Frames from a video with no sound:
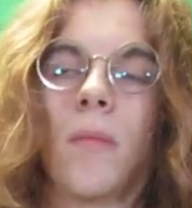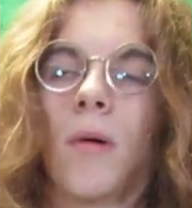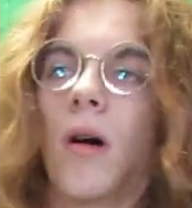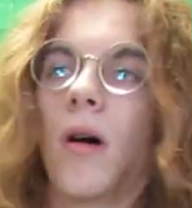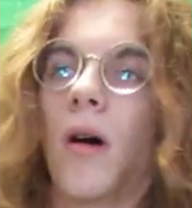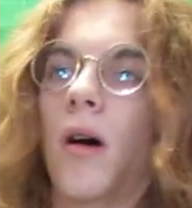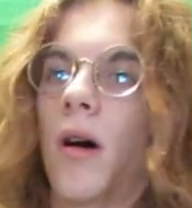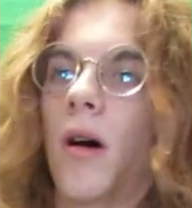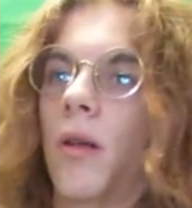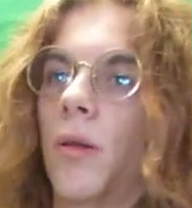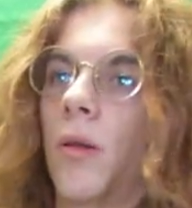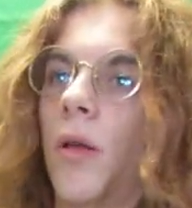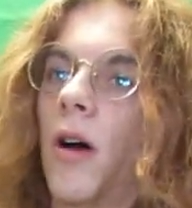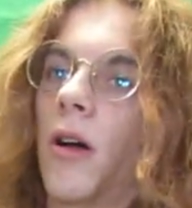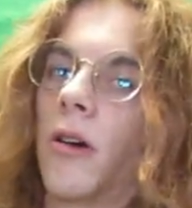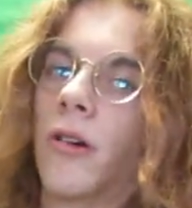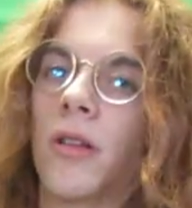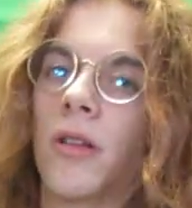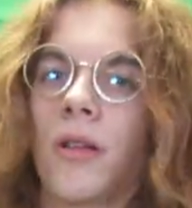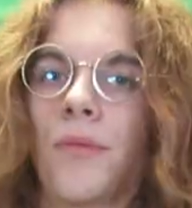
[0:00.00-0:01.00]

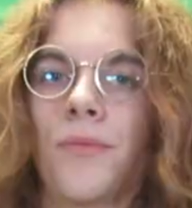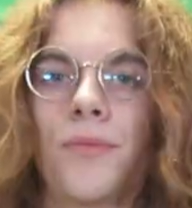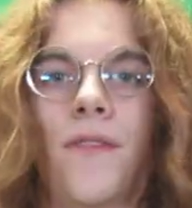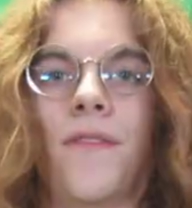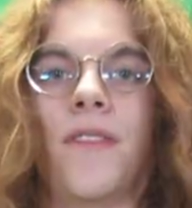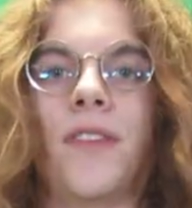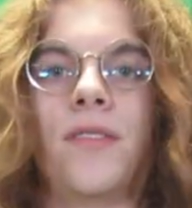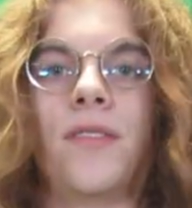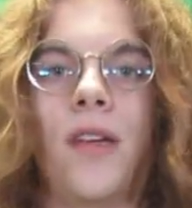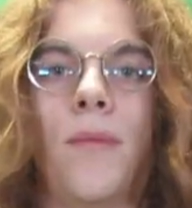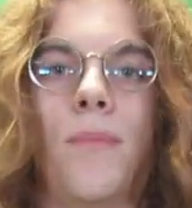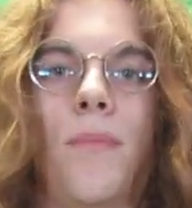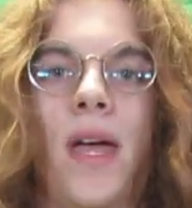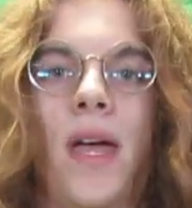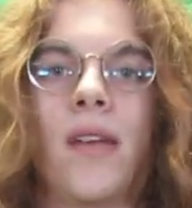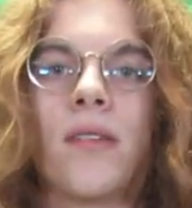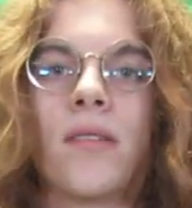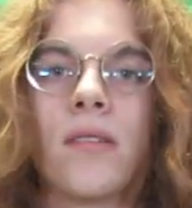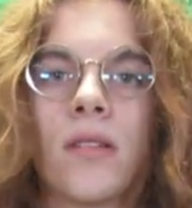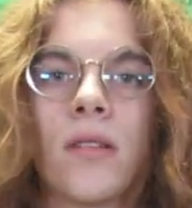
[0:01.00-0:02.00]
logarithms of the same
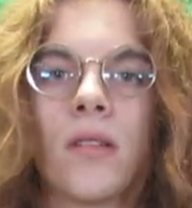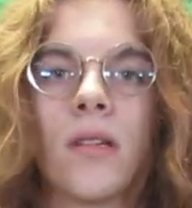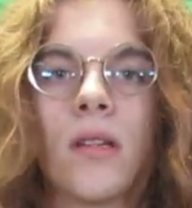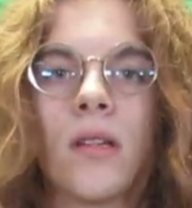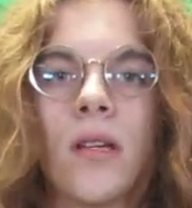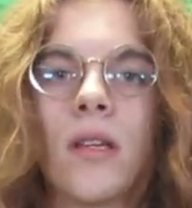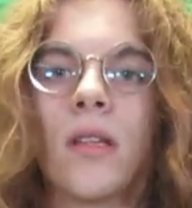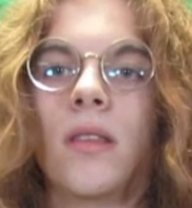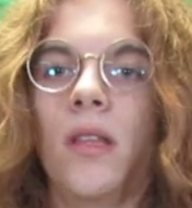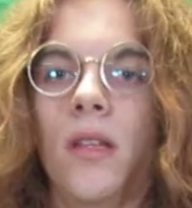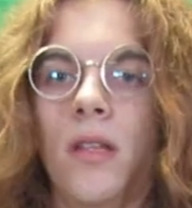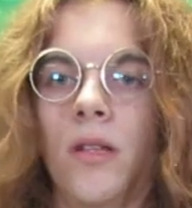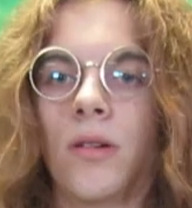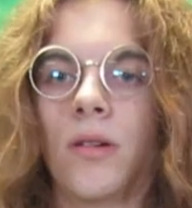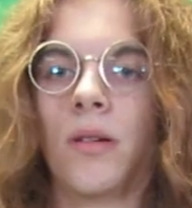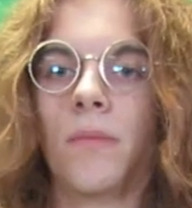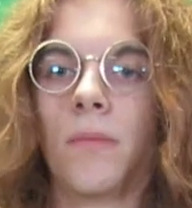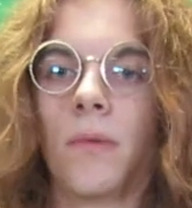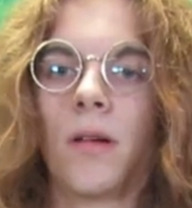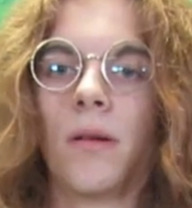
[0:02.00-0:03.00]
base, then you
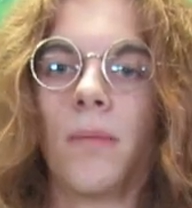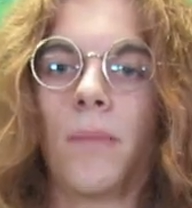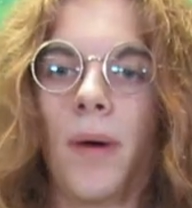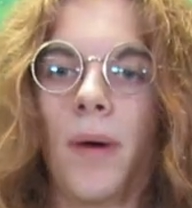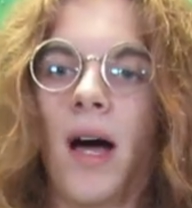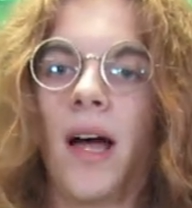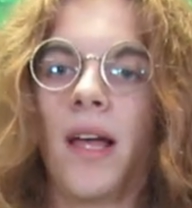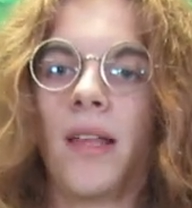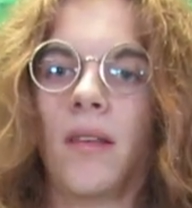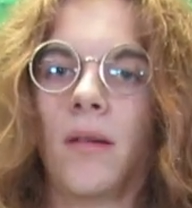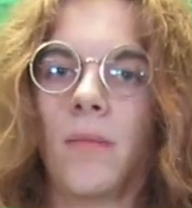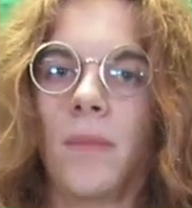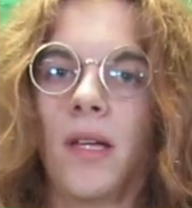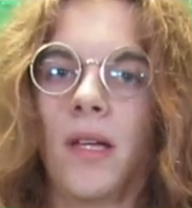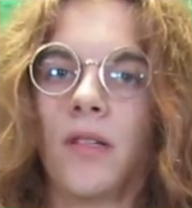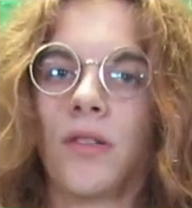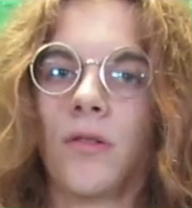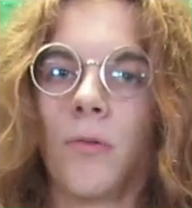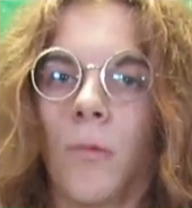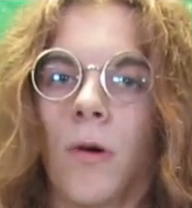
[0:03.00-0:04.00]
can combine them
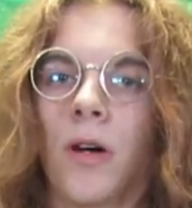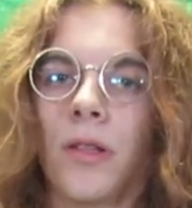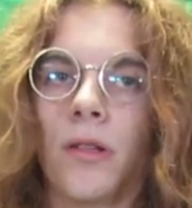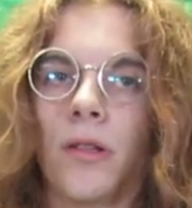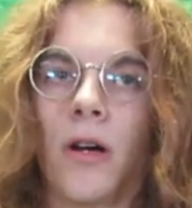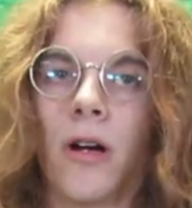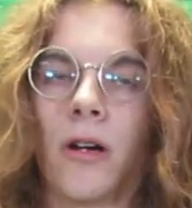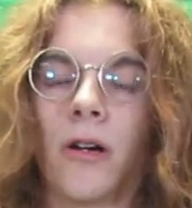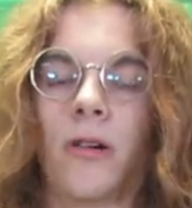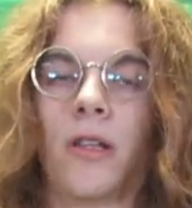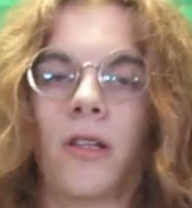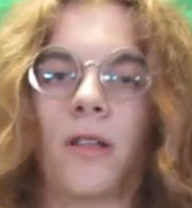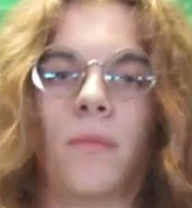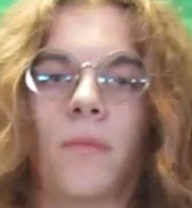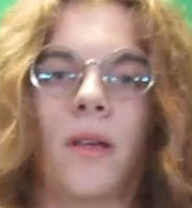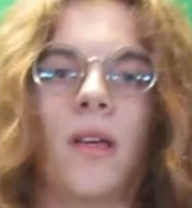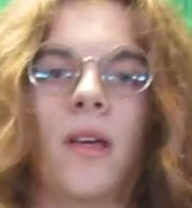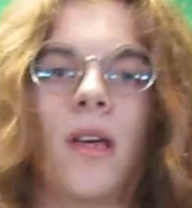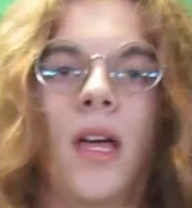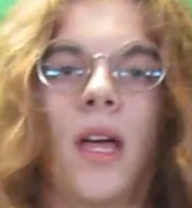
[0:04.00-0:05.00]
into one logarithm
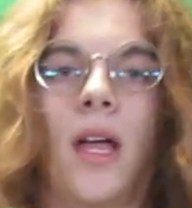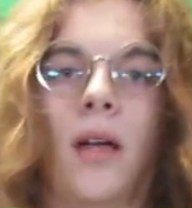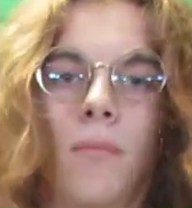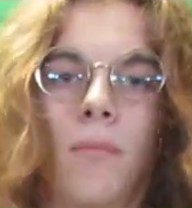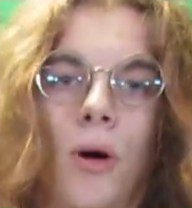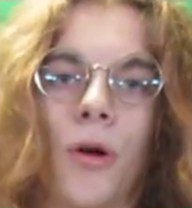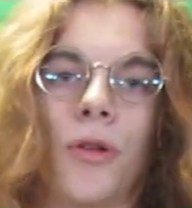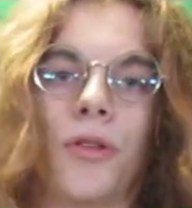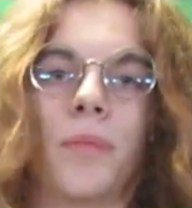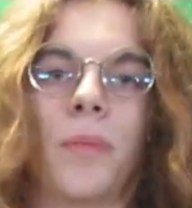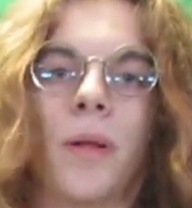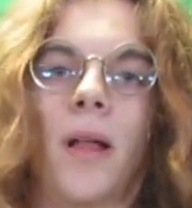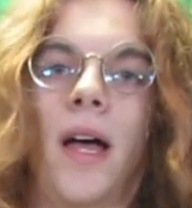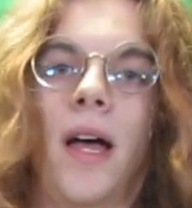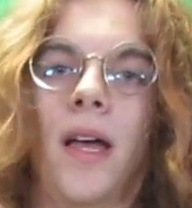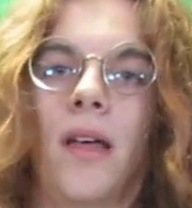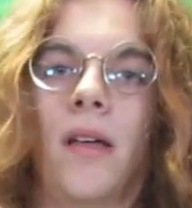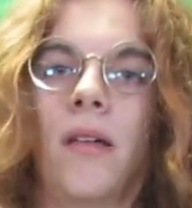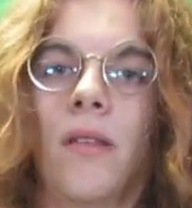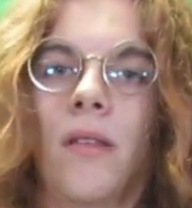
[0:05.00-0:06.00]
and
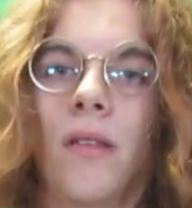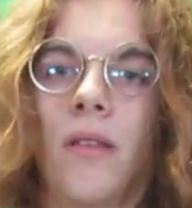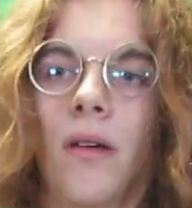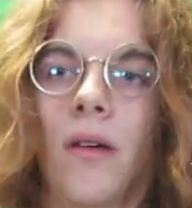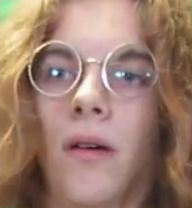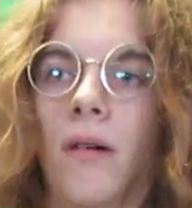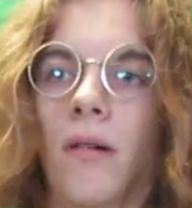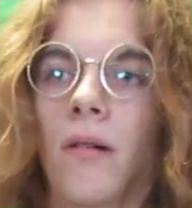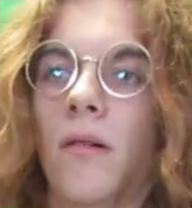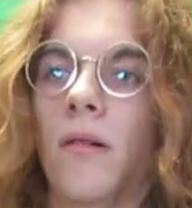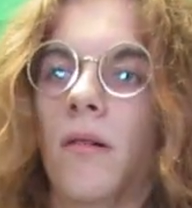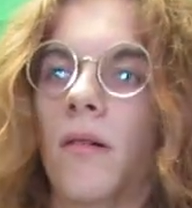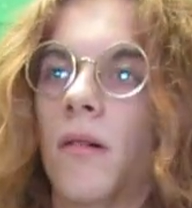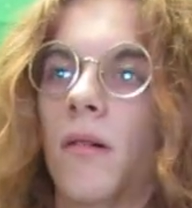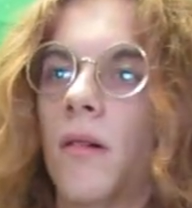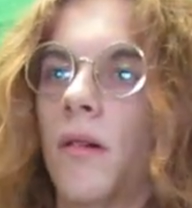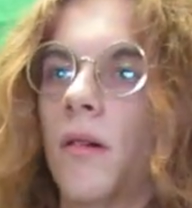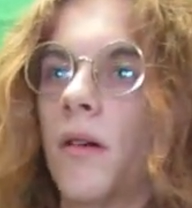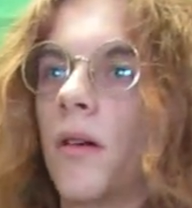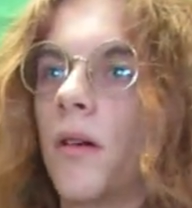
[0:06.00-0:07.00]
multiply the
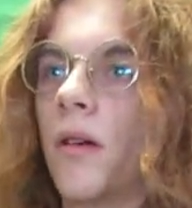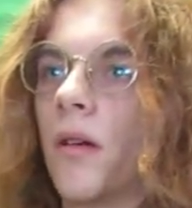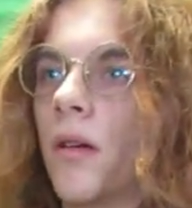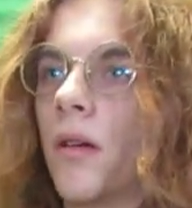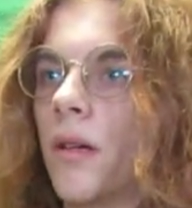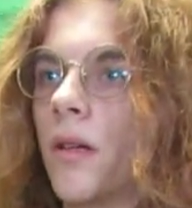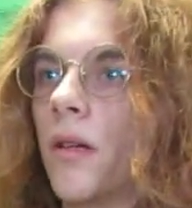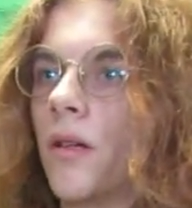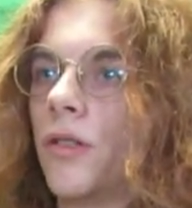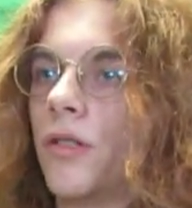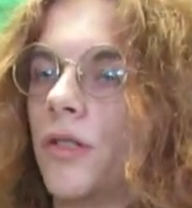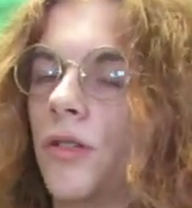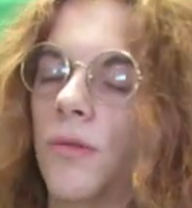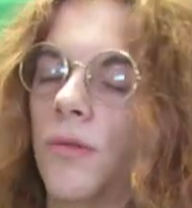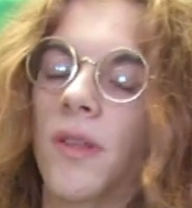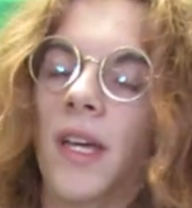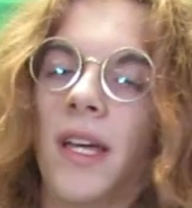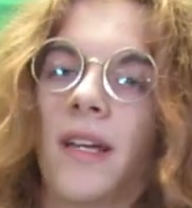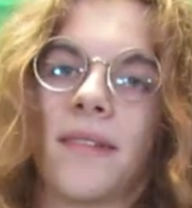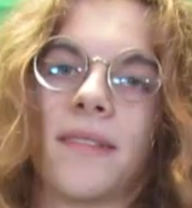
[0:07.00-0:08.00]
two
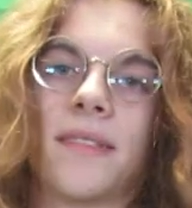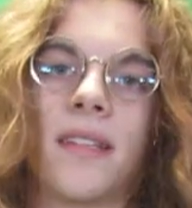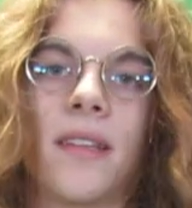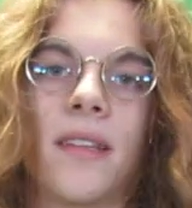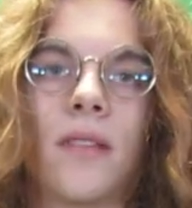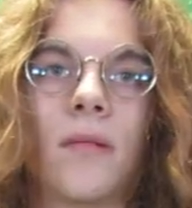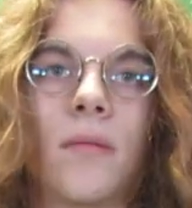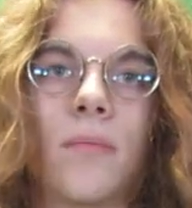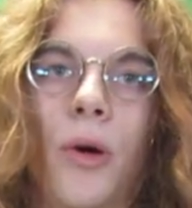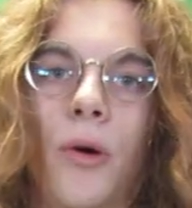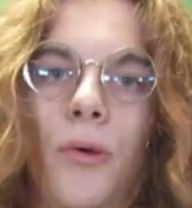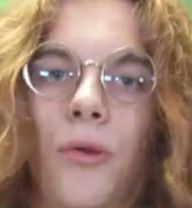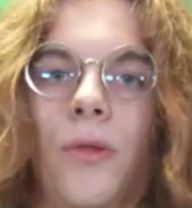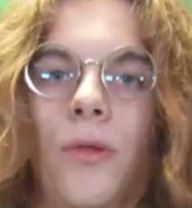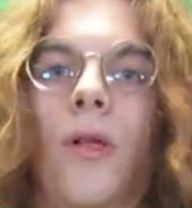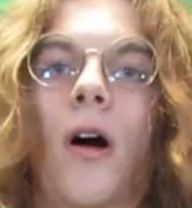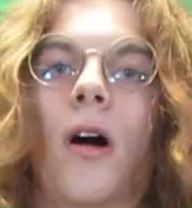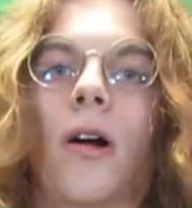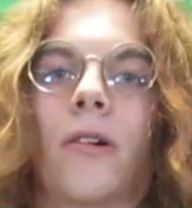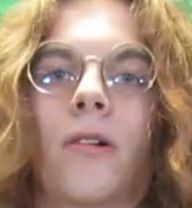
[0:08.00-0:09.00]
things that both
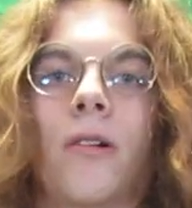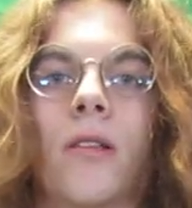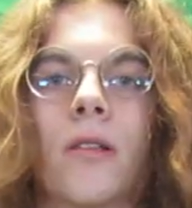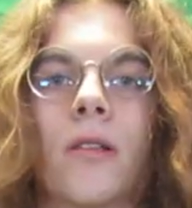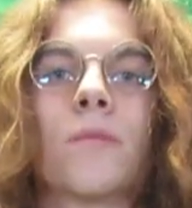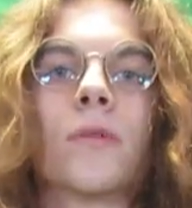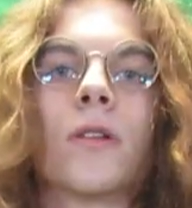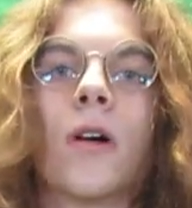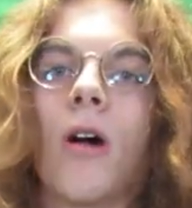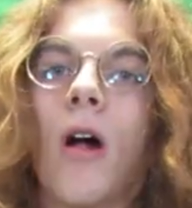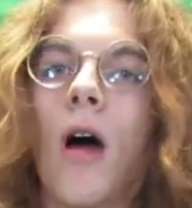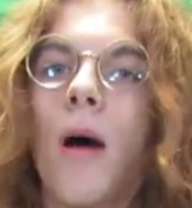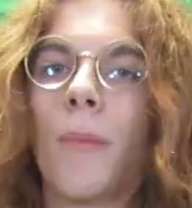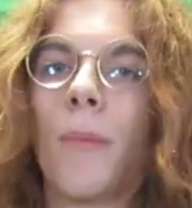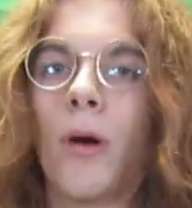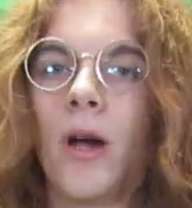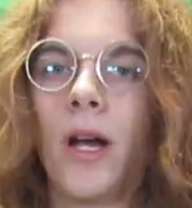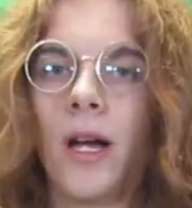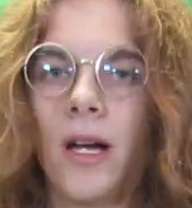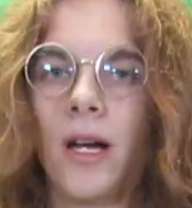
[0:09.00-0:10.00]
logarithms are
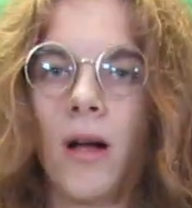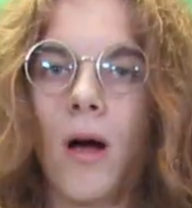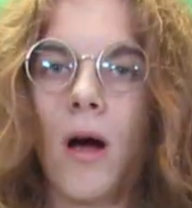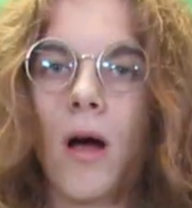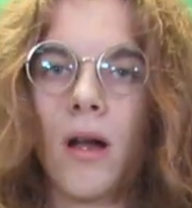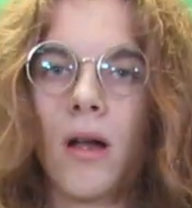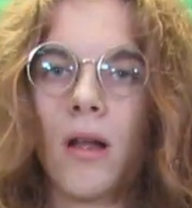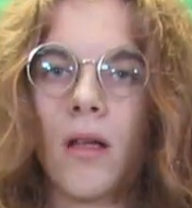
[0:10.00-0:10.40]
operating on.